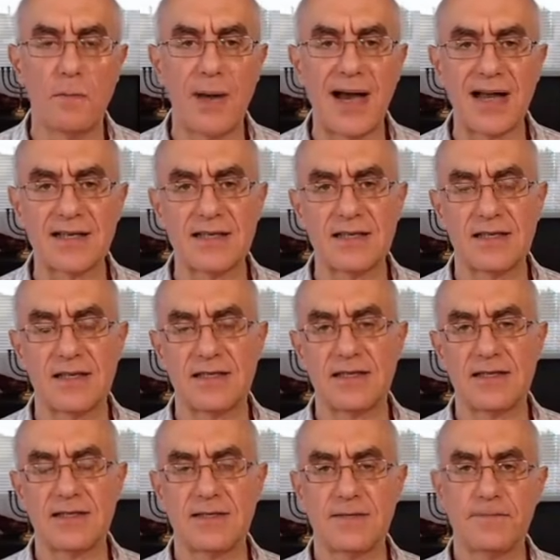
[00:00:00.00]

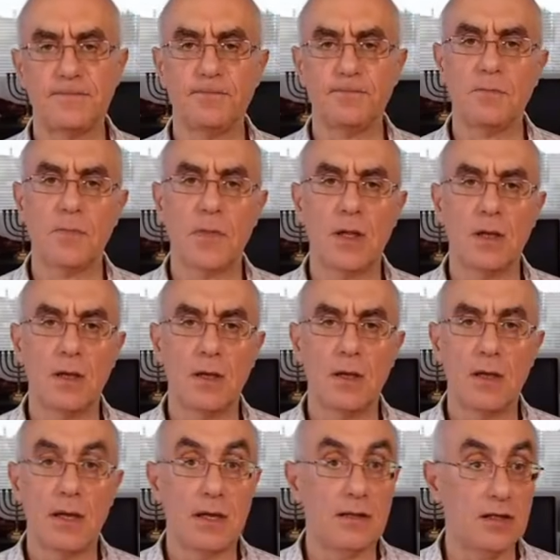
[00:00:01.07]
passes.
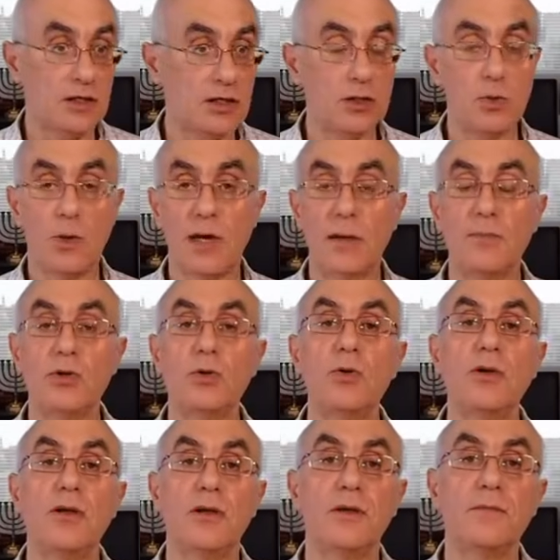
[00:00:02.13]
And this is what I'm
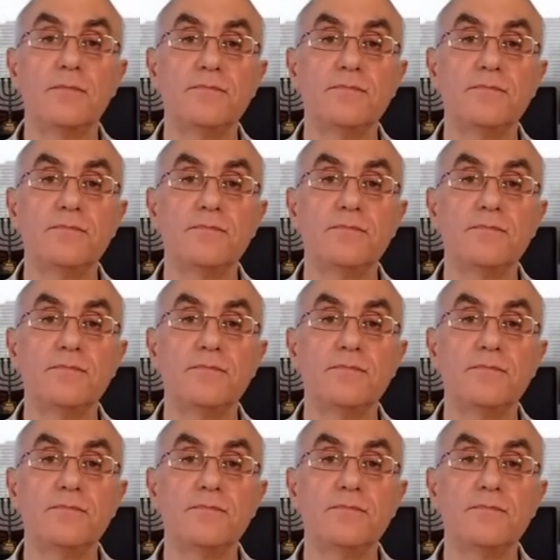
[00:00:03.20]
doing.